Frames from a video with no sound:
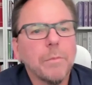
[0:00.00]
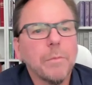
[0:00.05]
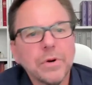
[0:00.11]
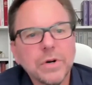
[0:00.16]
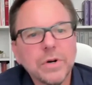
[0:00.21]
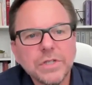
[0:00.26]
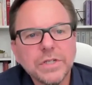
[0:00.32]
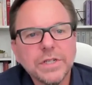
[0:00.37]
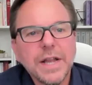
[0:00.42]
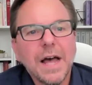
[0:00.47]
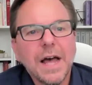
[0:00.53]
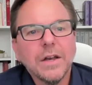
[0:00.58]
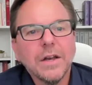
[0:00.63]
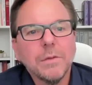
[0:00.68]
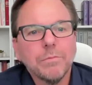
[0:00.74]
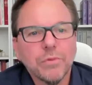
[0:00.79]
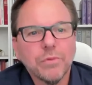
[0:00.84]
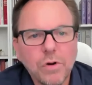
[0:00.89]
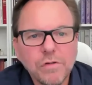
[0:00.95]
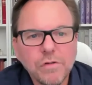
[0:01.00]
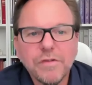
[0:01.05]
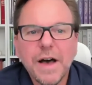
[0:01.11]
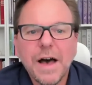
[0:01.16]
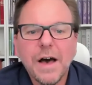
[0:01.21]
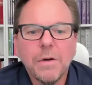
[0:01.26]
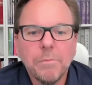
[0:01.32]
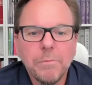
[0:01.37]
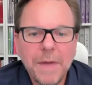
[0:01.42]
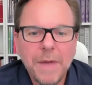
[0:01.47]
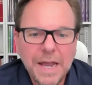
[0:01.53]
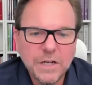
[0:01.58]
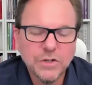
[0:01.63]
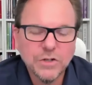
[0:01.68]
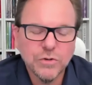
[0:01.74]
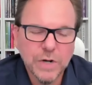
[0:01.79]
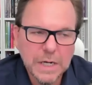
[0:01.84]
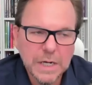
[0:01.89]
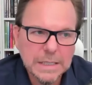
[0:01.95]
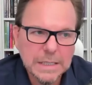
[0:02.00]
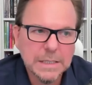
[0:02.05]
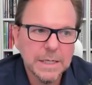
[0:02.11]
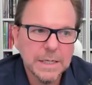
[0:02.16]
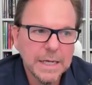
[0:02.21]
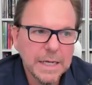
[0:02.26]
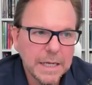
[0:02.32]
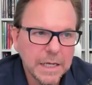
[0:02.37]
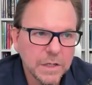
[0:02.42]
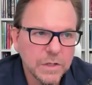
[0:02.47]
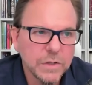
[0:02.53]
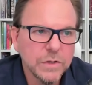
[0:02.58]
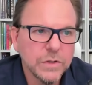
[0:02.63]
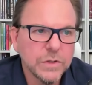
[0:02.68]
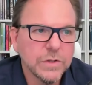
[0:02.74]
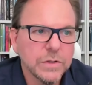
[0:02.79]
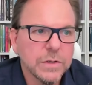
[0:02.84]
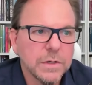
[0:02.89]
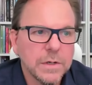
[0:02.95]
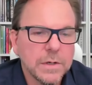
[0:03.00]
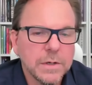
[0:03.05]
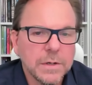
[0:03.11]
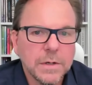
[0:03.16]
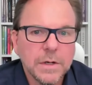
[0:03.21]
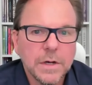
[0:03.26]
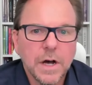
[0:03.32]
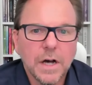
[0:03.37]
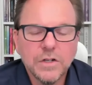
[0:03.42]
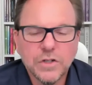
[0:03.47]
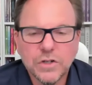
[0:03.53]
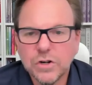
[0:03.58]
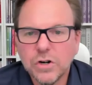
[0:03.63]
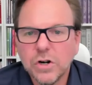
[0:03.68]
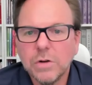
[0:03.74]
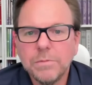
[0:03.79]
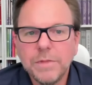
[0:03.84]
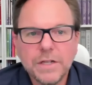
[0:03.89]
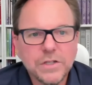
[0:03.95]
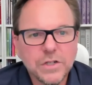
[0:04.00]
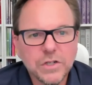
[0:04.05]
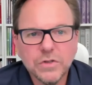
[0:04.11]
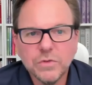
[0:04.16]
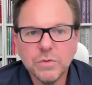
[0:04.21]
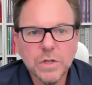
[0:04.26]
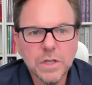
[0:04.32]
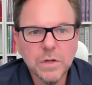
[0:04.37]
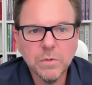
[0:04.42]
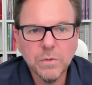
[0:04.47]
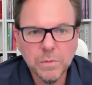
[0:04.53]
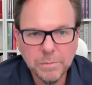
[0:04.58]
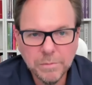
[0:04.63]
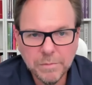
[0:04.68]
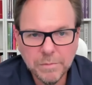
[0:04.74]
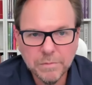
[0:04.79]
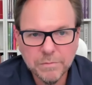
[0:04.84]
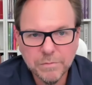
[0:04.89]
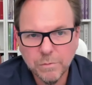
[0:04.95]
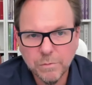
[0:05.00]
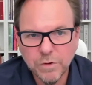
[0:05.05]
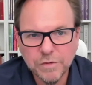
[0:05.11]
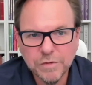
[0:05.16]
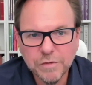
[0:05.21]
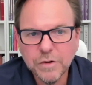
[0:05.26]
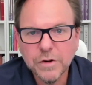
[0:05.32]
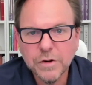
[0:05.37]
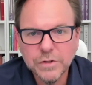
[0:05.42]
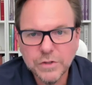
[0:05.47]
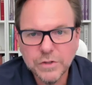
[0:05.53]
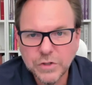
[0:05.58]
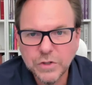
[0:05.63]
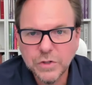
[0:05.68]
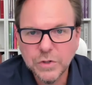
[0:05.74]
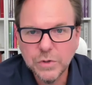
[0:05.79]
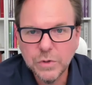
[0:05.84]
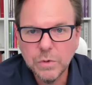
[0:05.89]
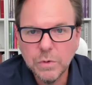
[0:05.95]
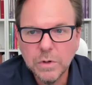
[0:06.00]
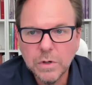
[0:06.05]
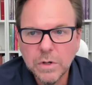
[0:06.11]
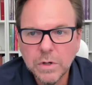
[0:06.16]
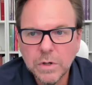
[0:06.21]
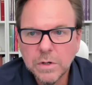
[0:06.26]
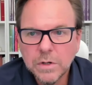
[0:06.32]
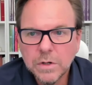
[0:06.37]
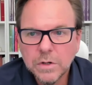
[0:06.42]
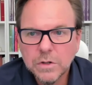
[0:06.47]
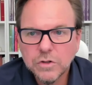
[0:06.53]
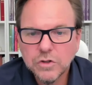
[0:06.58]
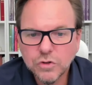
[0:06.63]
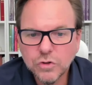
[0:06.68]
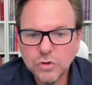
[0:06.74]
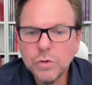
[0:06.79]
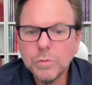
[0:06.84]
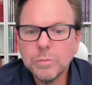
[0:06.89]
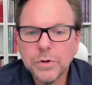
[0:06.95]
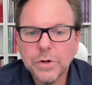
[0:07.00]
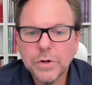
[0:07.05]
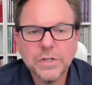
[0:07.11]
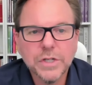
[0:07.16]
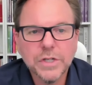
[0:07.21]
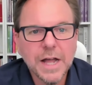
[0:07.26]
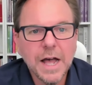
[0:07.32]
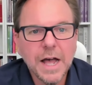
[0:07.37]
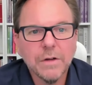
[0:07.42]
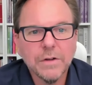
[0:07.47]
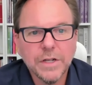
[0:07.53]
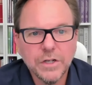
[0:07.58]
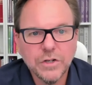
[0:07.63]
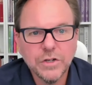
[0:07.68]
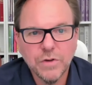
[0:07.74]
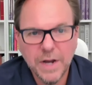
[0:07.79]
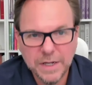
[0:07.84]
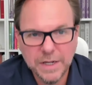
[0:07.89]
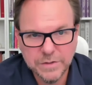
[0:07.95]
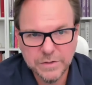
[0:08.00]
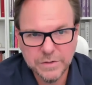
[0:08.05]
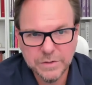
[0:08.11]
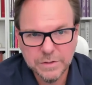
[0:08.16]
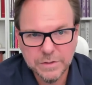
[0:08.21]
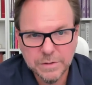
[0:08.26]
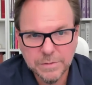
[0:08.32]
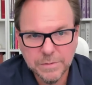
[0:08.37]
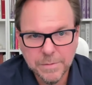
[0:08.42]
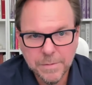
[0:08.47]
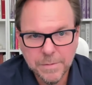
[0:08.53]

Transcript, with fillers: Now, personality profile matrix is a term that just really refers to true personality traits.